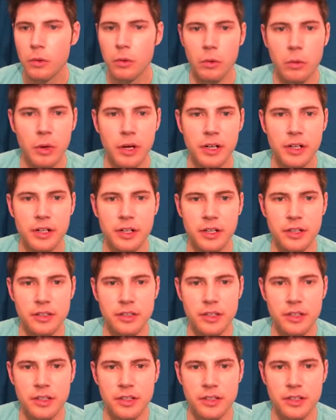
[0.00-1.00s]
Well, what it
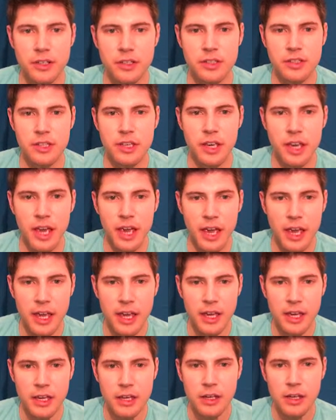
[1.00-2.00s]
is, is it's
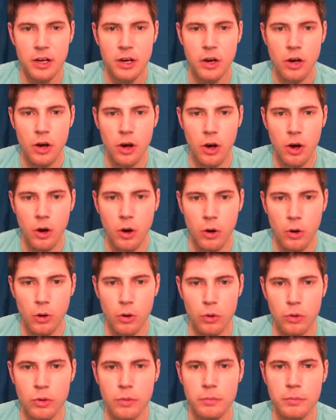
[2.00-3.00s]
AOB.
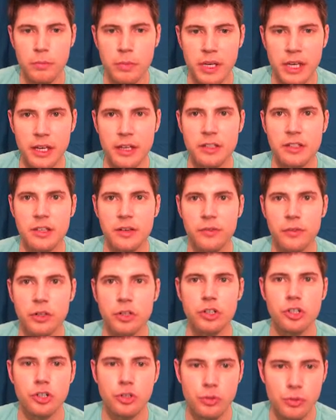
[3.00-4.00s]
It's if you're
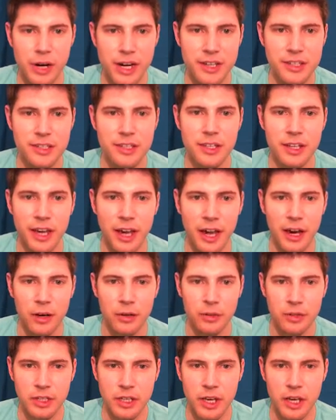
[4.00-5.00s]
tracing
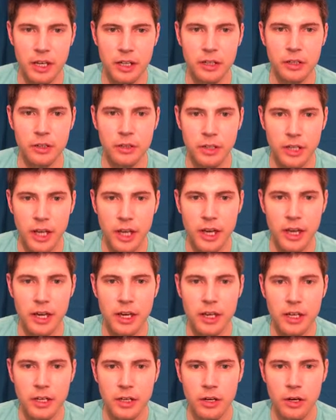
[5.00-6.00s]
out the angle,
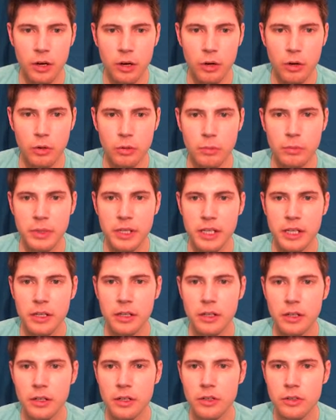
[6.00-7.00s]
AOB.
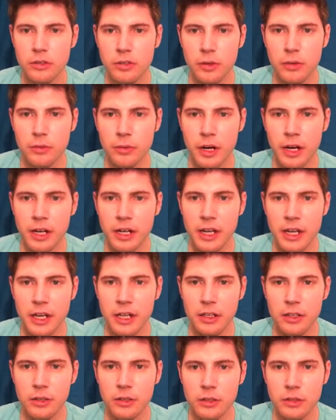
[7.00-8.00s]
So I would write
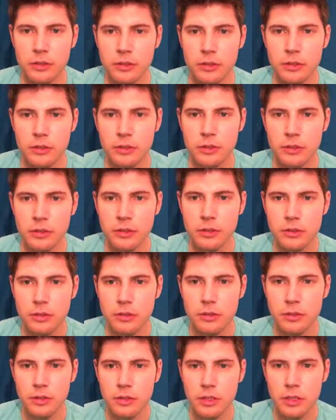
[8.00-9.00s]
angle
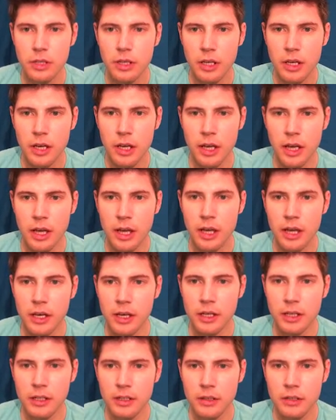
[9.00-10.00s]

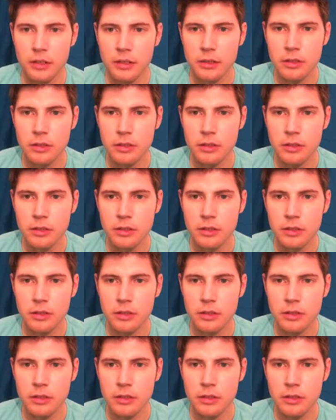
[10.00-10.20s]
AOB.